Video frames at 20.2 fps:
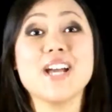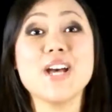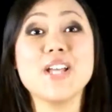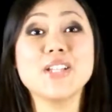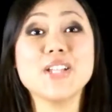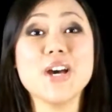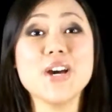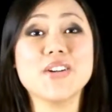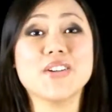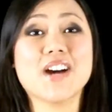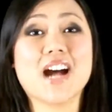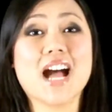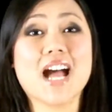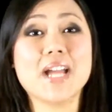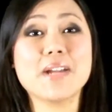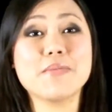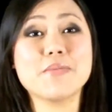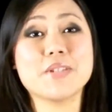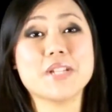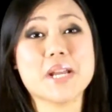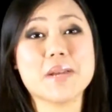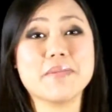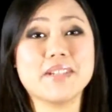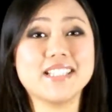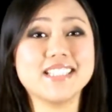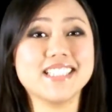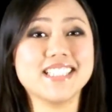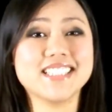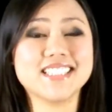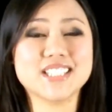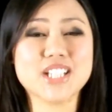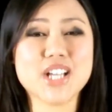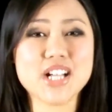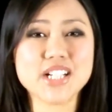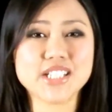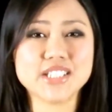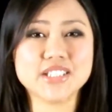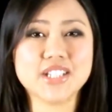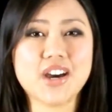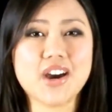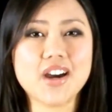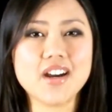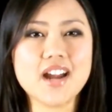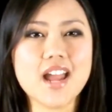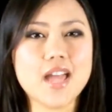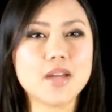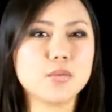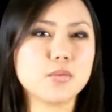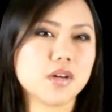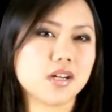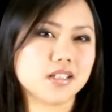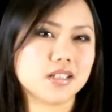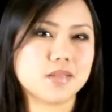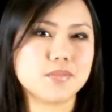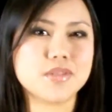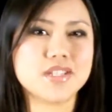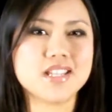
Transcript: Hello, I'm Jamie Lee Salgatar, and welcome